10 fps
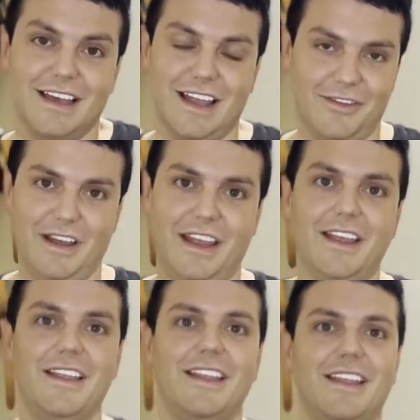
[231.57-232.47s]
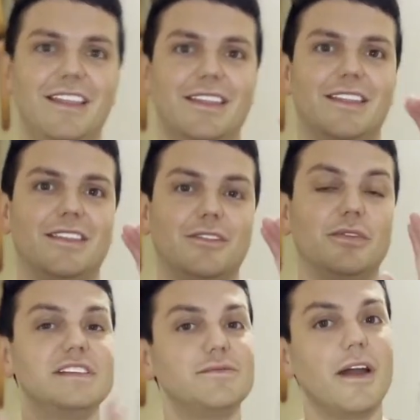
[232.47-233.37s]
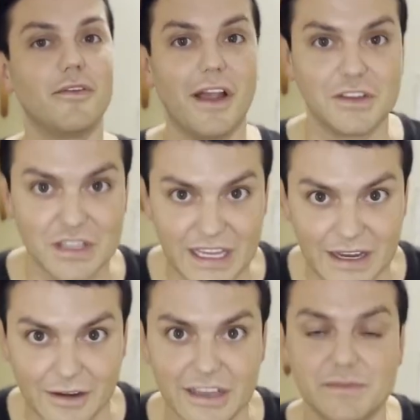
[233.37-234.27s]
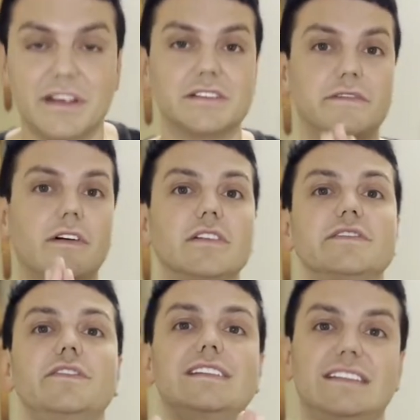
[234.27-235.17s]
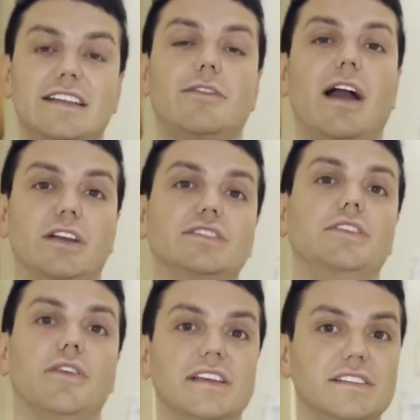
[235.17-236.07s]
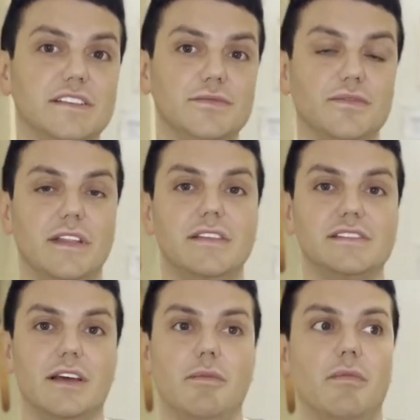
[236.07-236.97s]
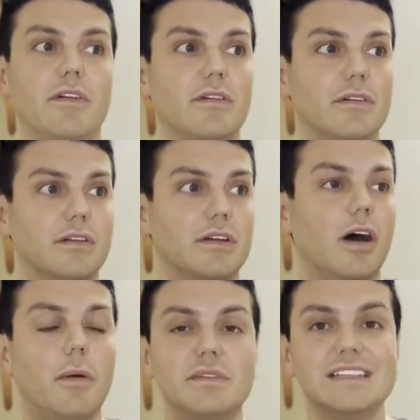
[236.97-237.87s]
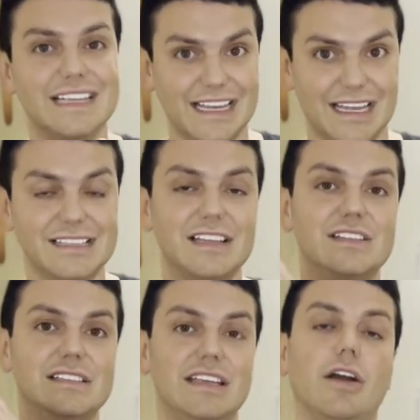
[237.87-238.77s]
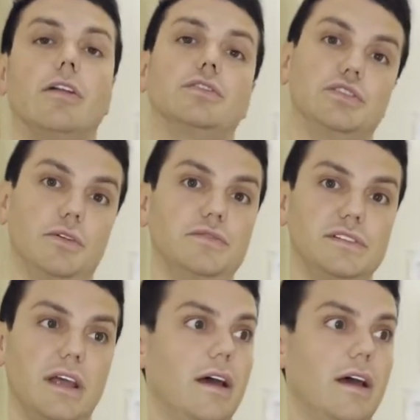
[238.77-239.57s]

Anyway, the reason why we're actually here is because Fallsview Casino actually graced us with some comped tickets to see Colin Jost.